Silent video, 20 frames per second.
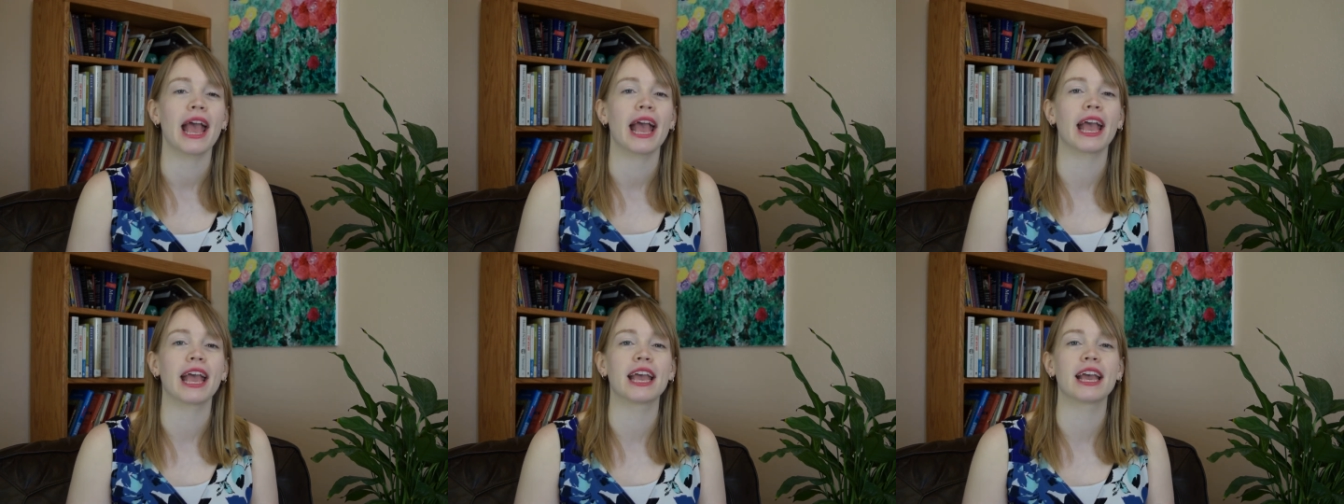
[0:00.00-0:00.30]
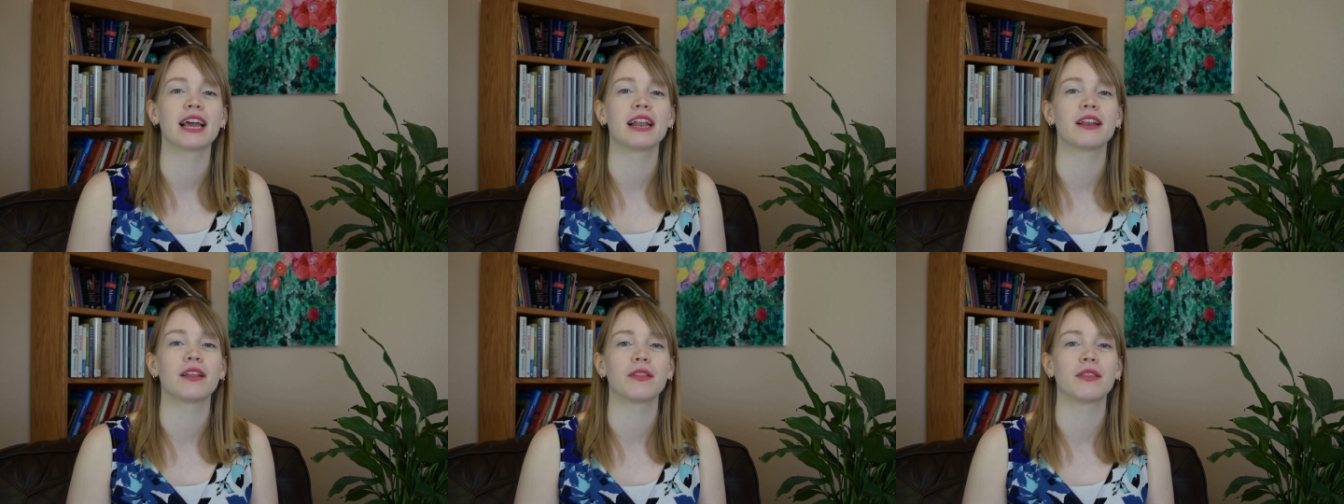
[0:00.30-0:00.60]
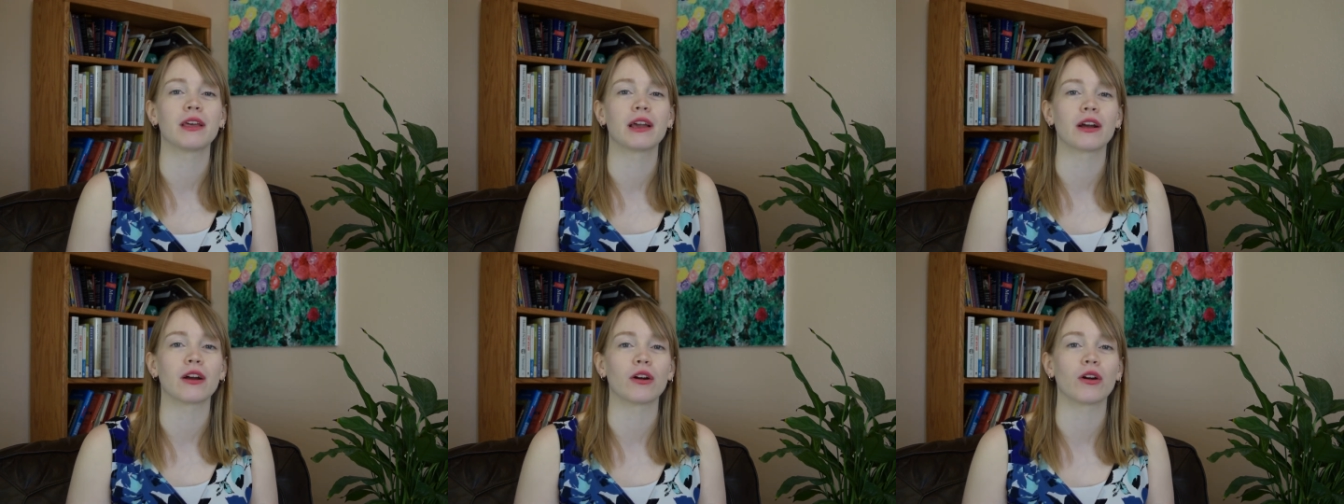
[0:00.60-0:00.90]
and
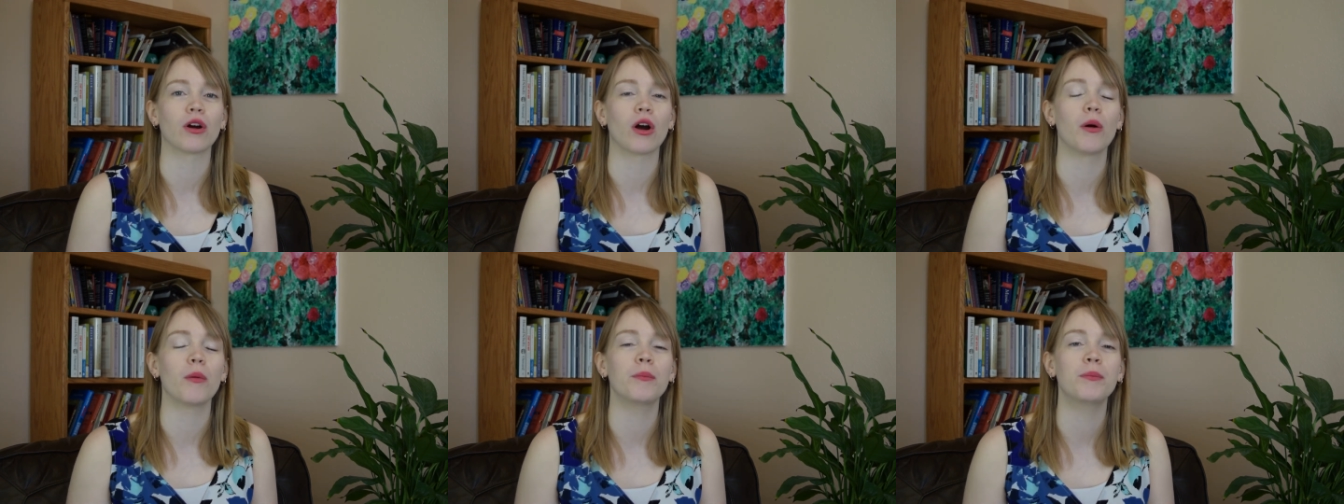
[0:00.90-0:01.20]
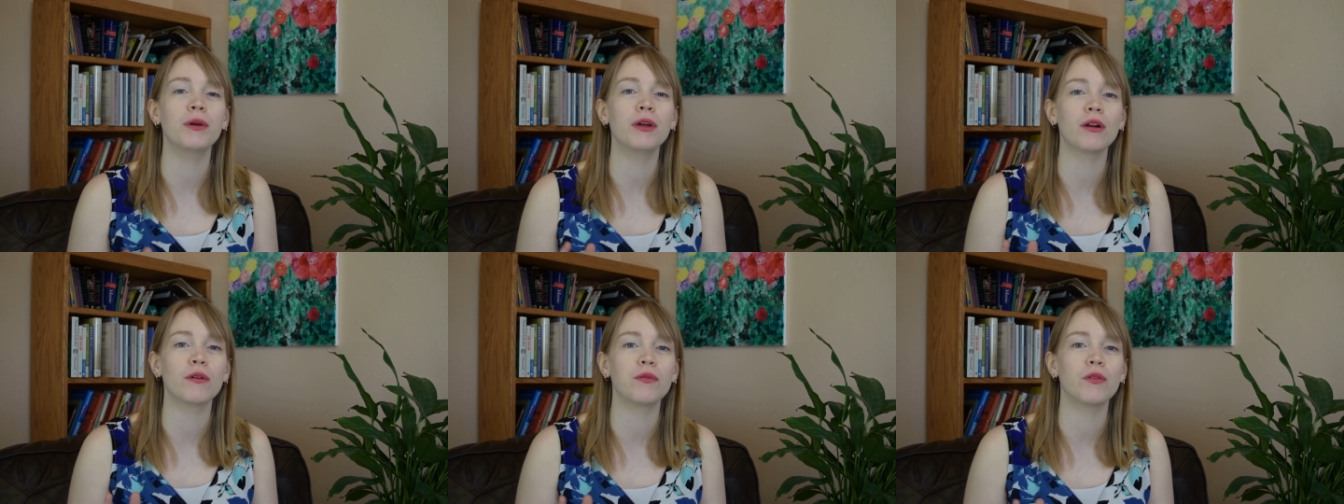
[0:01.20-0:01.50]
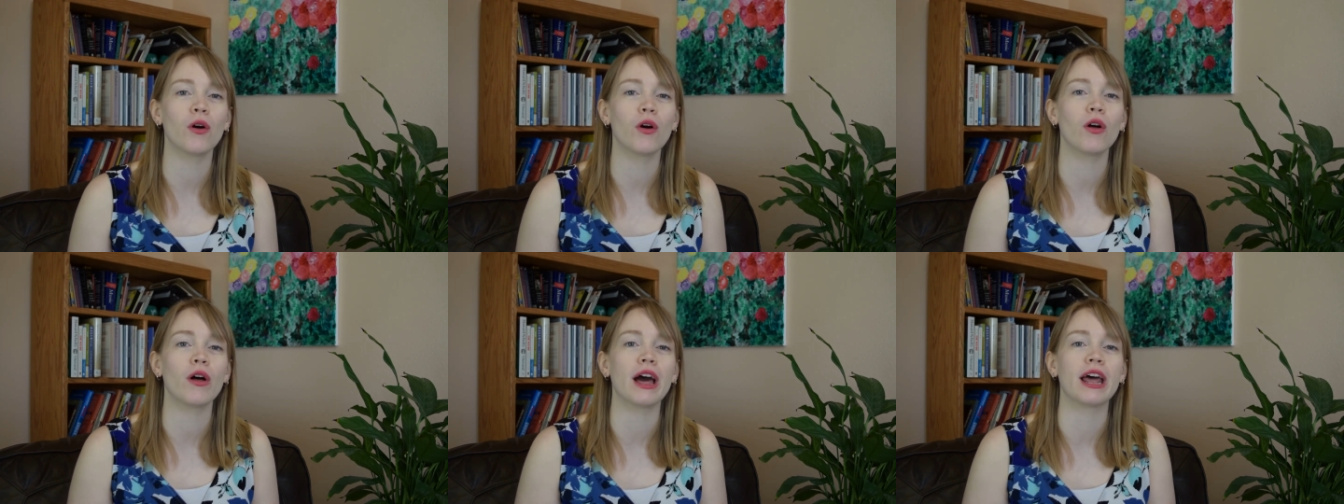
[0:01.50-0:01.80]
they're
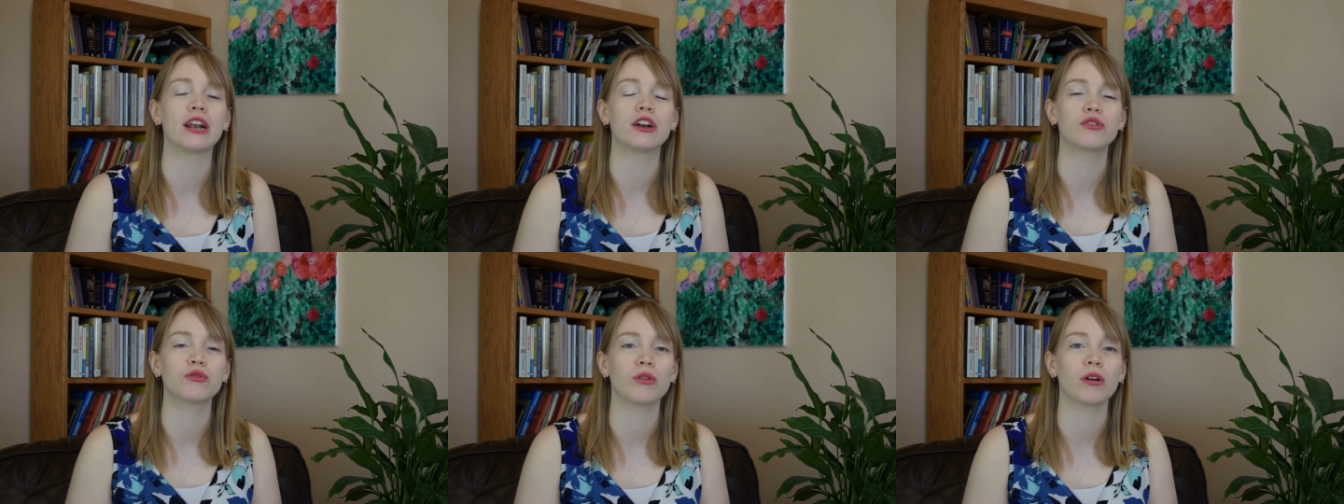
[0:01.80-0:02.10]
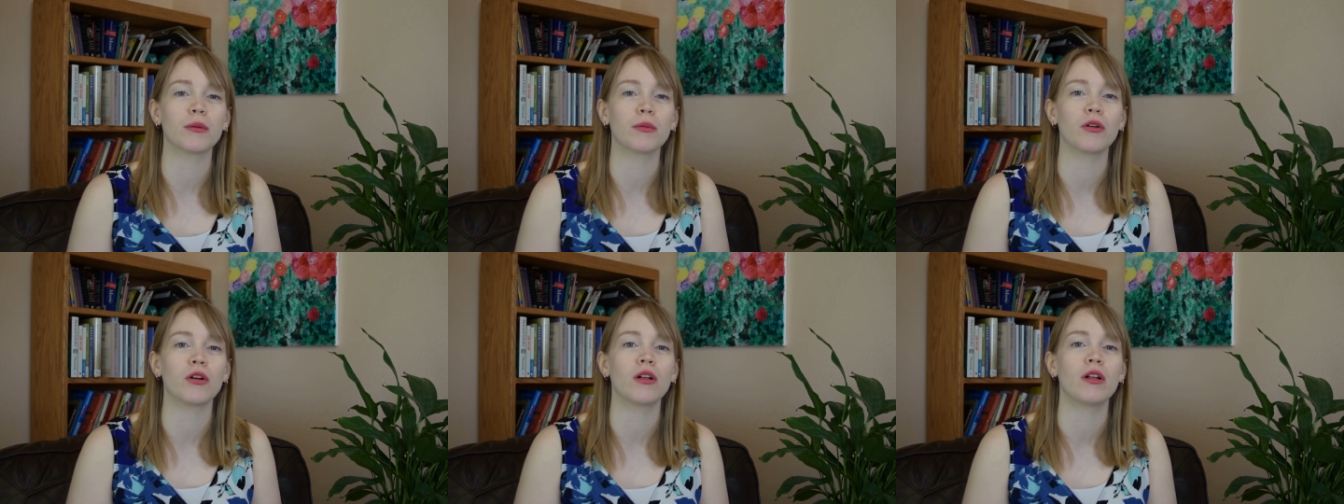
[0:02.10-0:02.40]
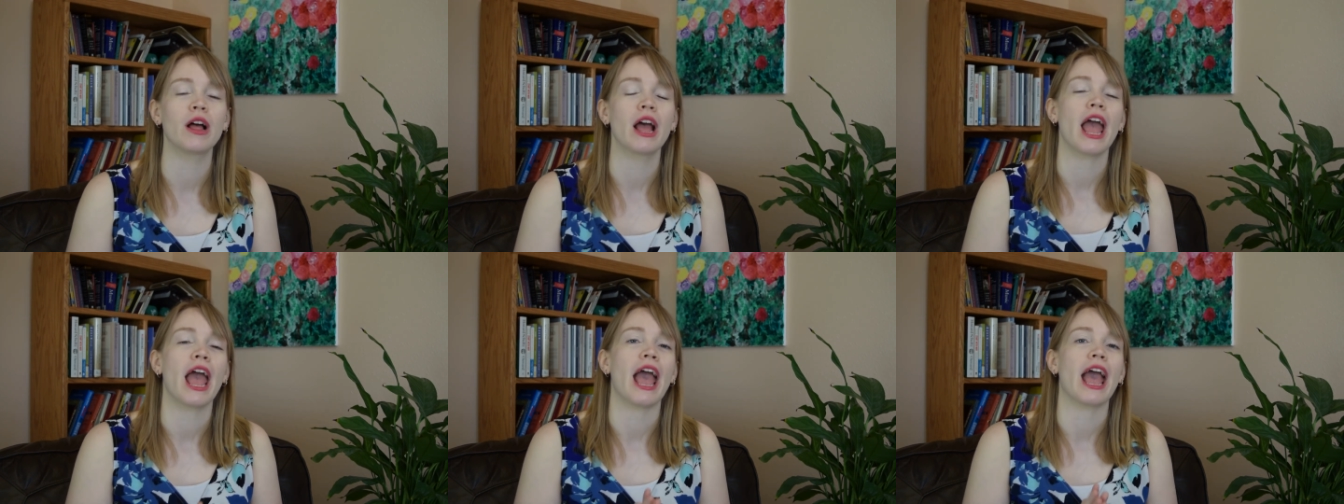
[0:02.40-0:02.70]
beautiful and
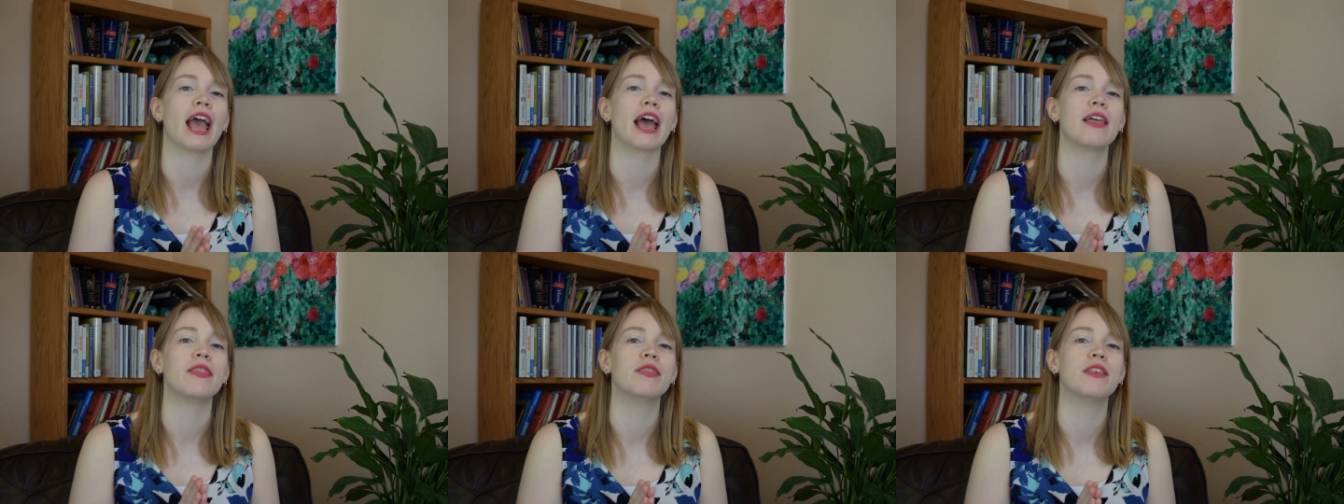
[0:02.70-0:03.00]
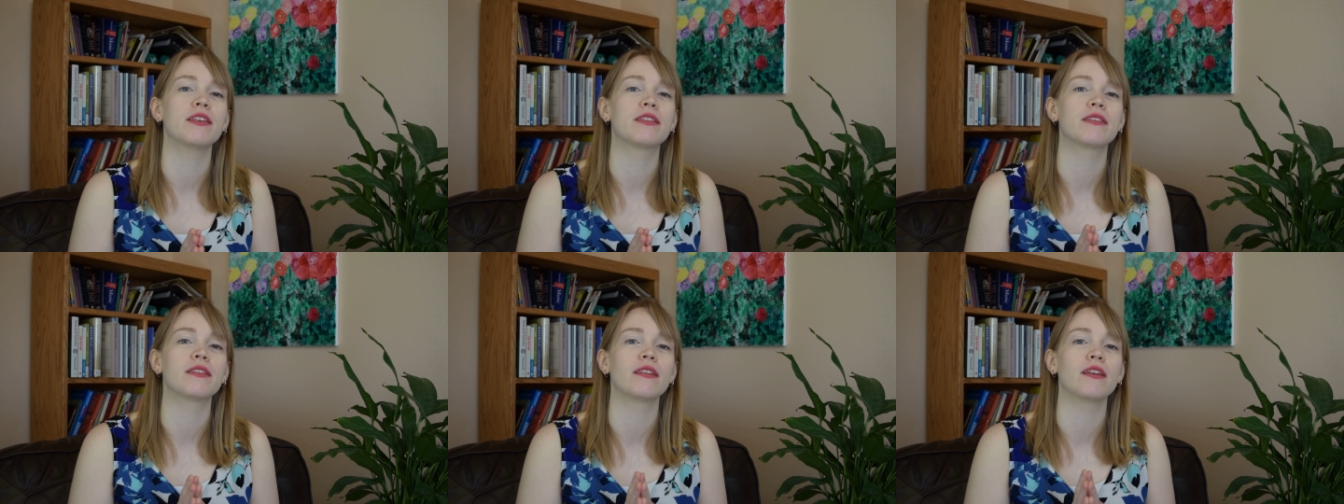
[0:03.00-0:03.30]
adorable, and this